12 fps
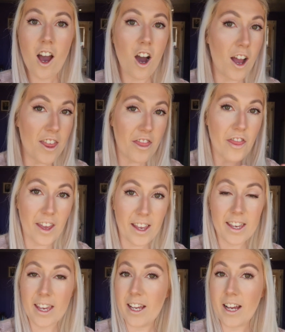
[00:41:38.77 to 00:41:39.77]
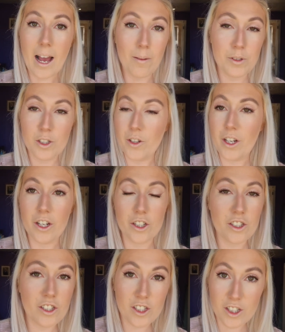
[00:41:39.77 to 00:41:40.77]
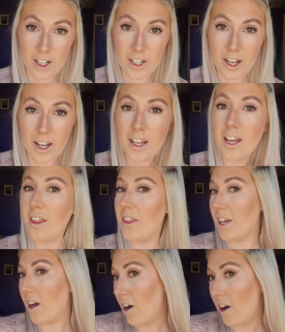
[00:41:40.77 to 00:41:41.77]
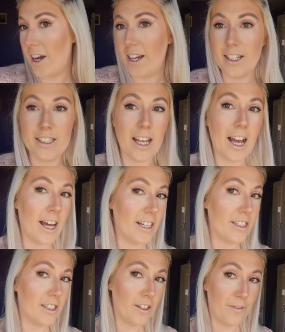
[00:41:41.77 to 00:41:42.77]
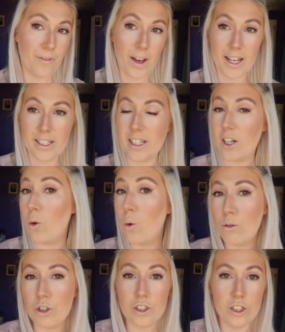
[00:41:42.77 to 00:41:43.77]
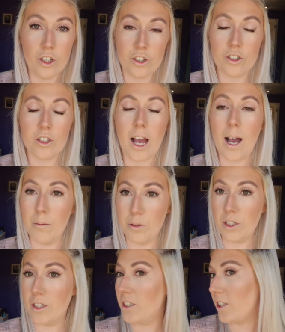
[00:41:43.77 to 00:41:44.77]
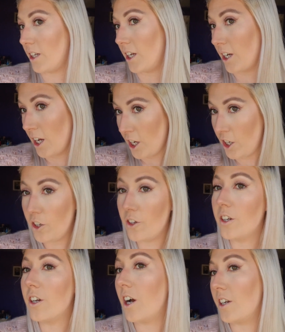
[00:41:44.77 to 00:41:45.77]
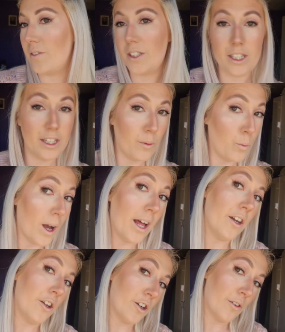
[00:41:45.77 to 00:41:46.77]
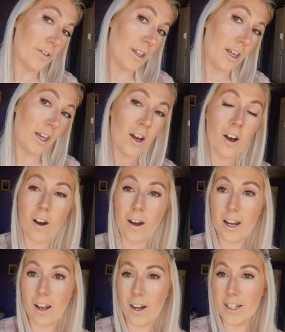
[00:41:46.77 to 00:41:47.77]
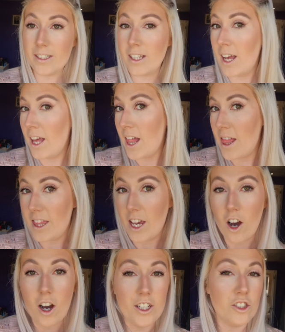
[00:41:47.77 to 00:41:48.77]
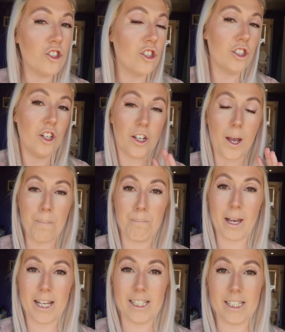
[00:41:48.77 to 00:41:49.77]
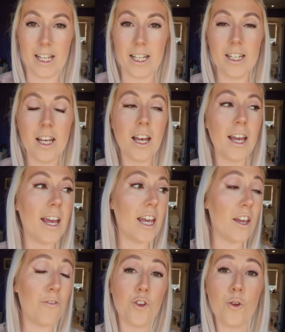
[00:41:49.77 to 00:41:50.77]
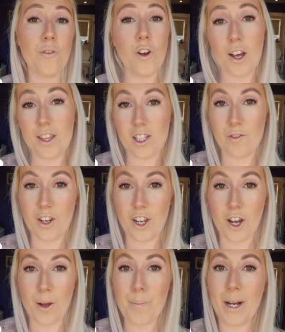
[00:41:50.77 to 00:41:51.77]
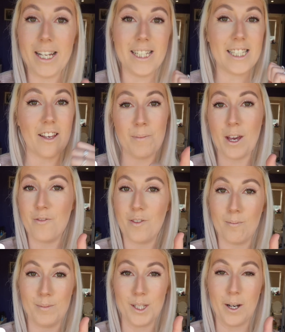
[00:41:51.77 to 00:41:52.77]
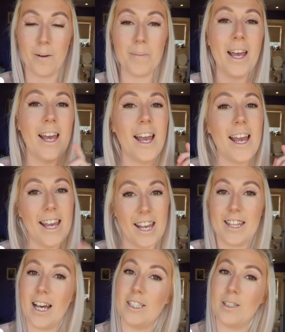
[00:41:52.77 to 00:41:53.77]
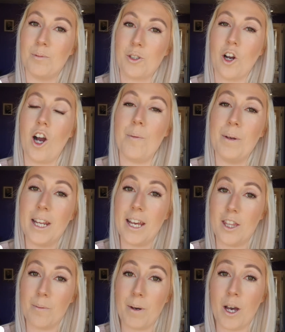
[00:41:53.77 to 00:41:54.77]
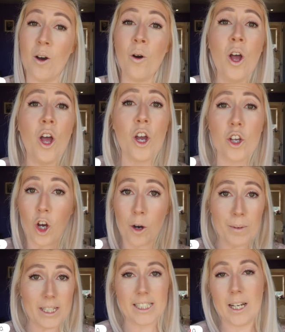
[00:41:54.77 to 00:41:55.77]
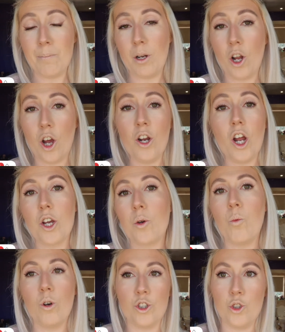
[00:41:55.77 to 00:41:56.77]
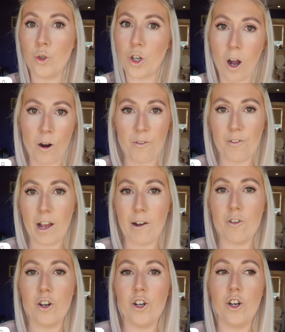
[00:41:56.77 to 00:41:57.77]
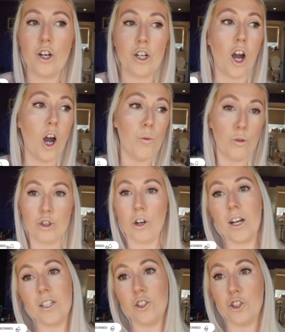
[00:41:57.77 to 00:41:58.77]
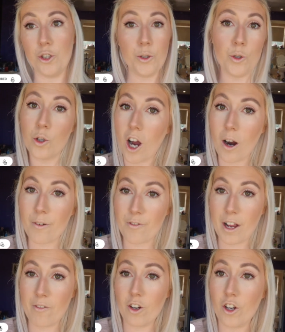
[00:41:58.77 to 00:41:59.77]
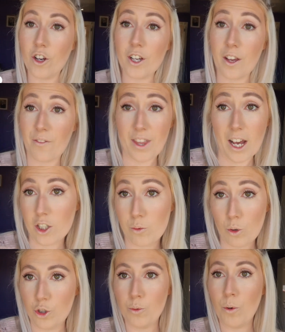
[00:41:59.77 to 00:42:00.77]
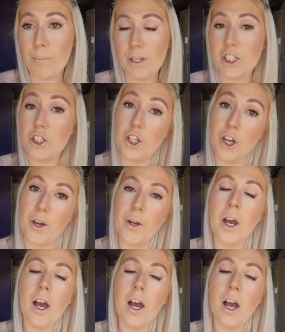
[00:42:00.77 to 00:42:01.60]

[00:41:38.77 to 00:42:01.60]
I think it absolutely looks stunning. The eyes and the face, it all just looks absolutely stunning. You can kind of see the wet look of the highlights. The eyes just look amazing. If you have liked this video, please give me a thumbs up, hit that subscribe and hit the bell. Comment down below, like, what's your current favourite look? I will try and do your current favourite look if that's what you want me to do.